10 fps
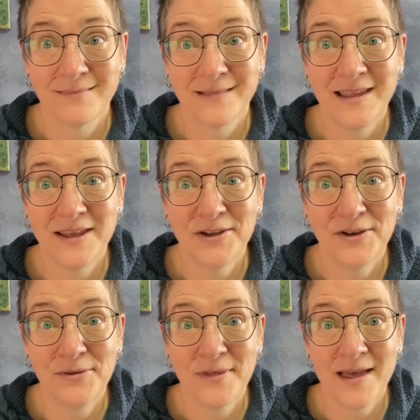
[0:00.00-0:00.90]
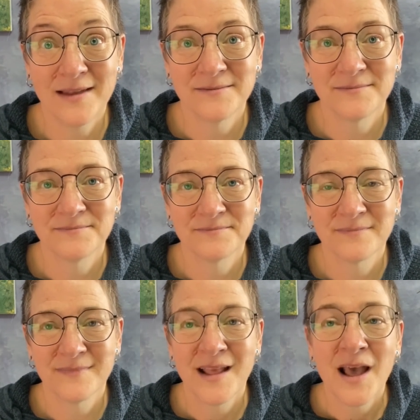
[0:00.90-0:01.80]
Think you could do that?
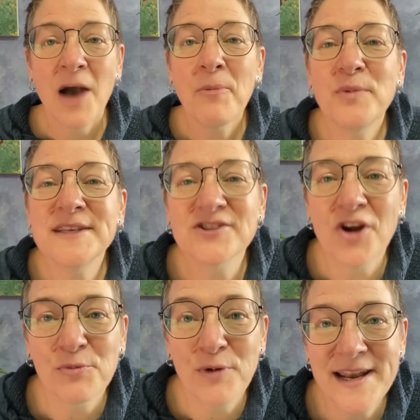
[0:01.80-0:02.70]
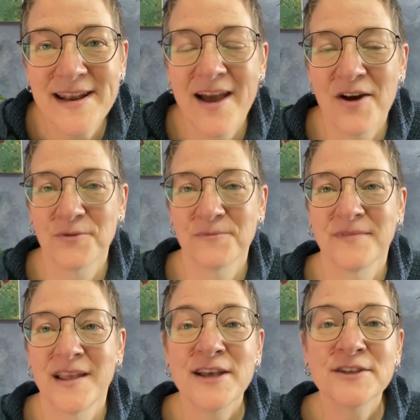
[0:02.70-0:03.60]
How about we start right now?
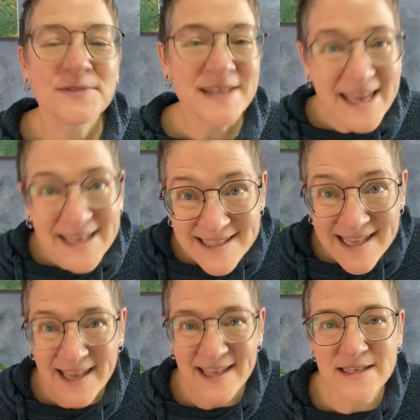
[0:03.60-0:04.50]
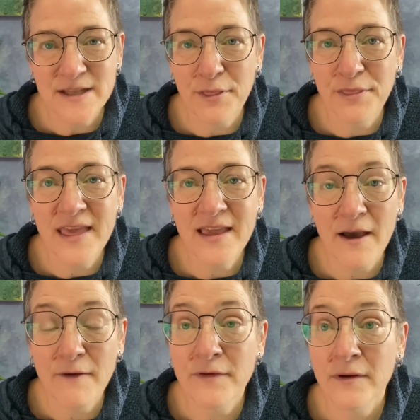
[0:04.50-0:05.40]
So take a second to think
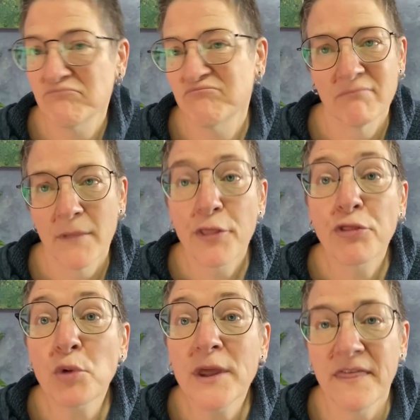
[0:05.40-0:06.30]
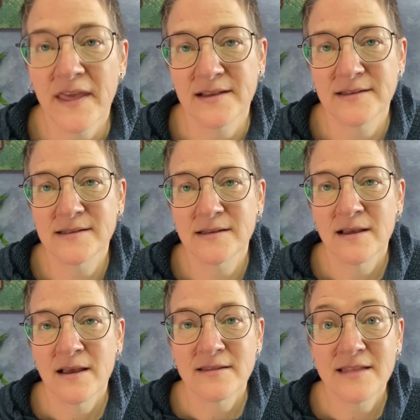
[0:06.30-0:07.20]
of 3 things
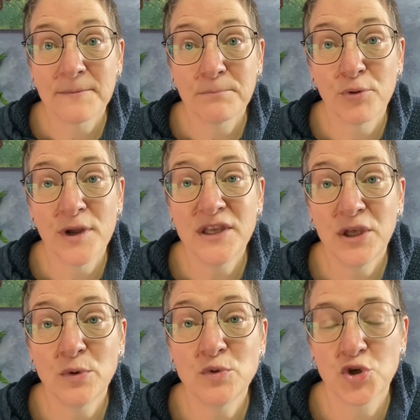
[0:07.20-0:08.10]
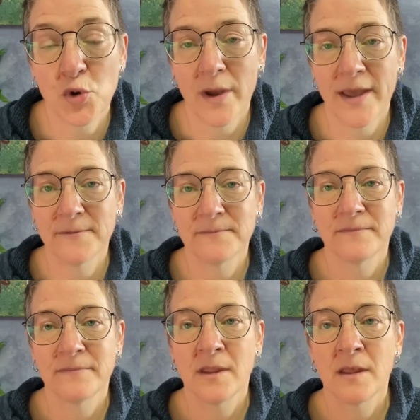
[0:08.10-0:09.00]
that bring you joy.
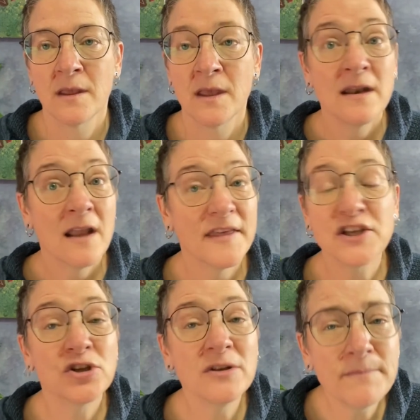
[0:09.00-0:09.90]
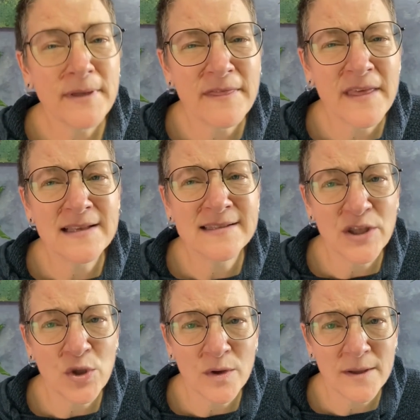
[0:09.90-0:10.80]
Now, they shouldn't be things that
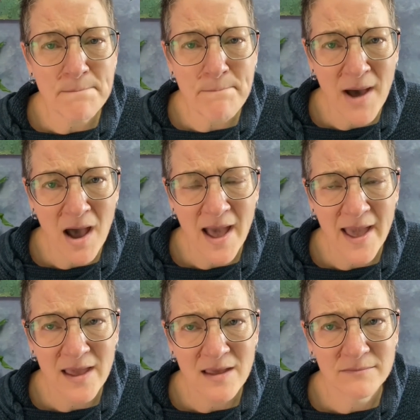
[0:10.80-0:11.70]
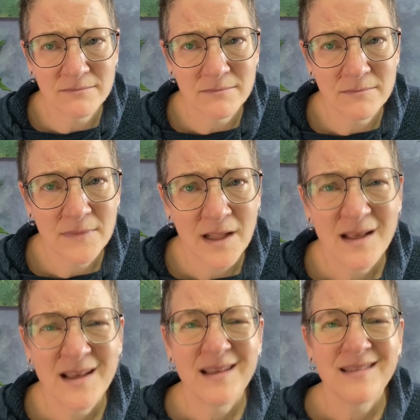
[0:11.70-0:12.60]
you can buy.
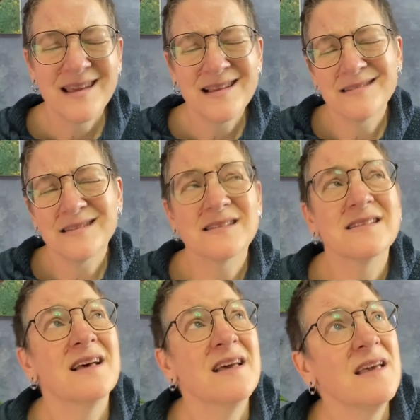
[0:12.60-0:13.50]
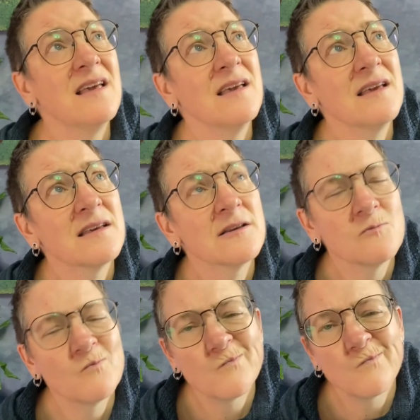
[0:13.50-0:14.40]
Things like,
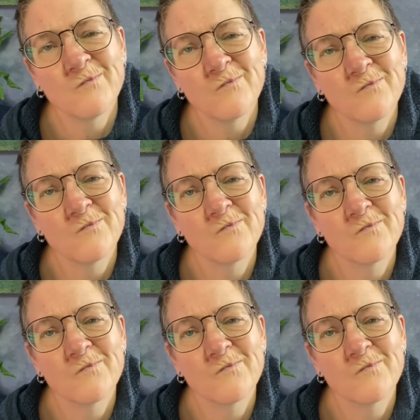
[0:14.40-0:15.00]
well,